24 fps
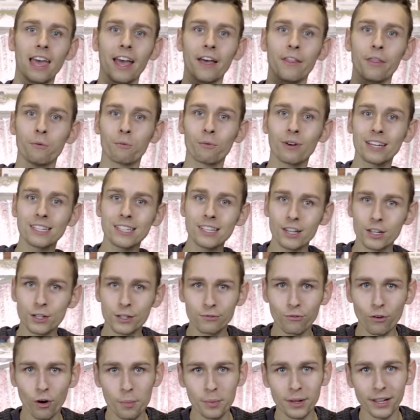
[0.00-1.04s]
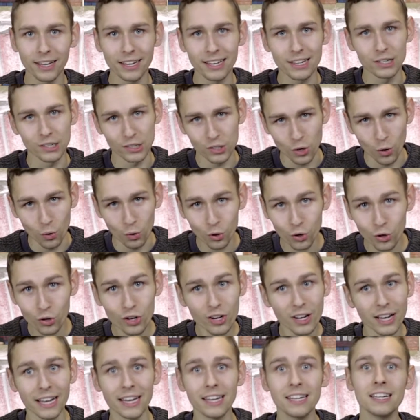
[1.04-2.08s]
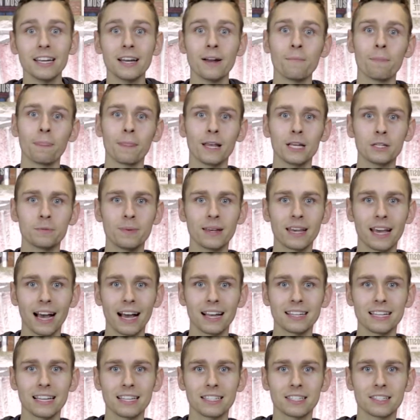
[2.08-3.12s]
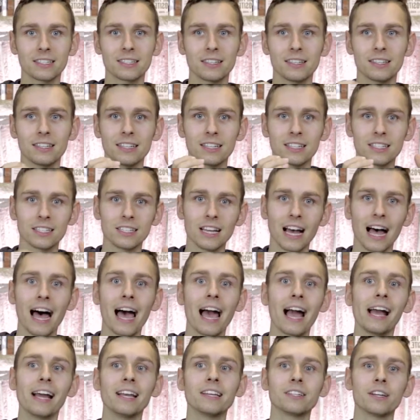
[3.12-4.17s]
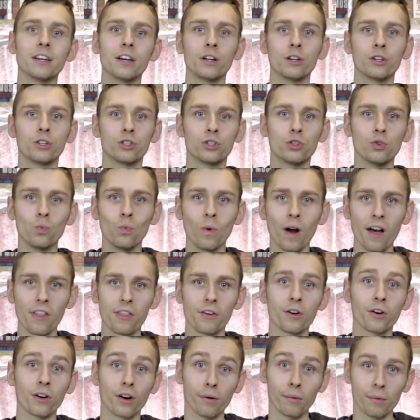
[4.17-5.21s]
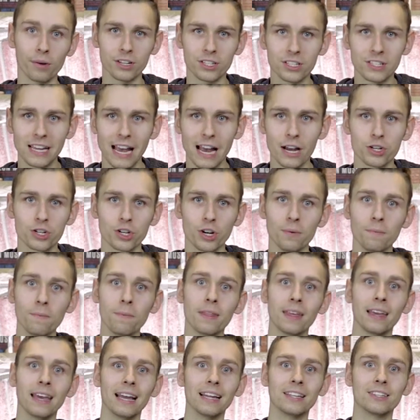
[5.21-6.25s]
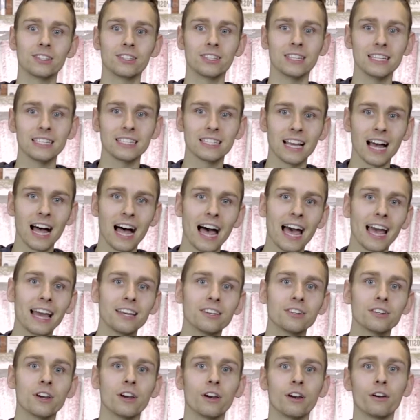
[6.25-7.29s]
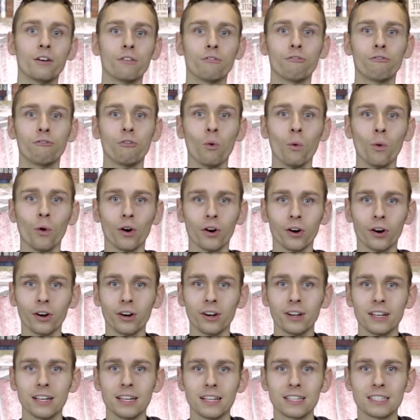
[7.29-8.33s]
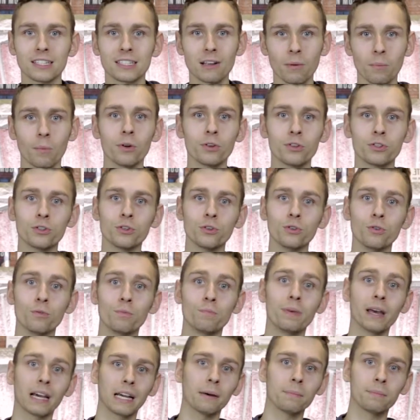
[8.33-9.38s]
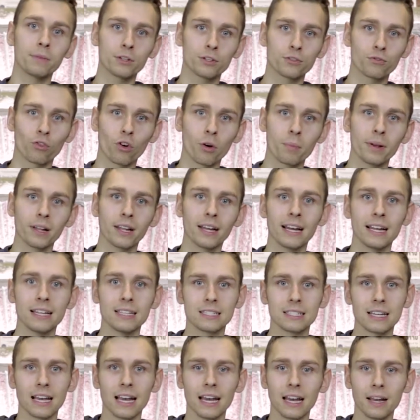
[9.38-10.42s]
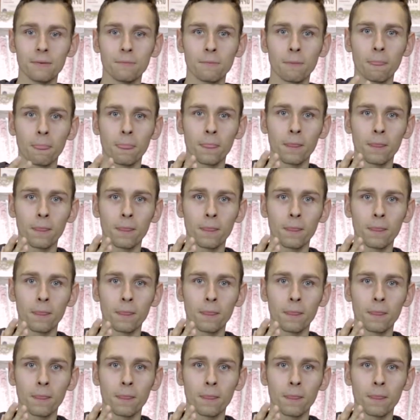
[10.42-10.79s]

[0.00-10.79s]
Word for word: And the reason this formula is so good is because it's designed to weather a recession. It's designed for someone to pick up this formula and say,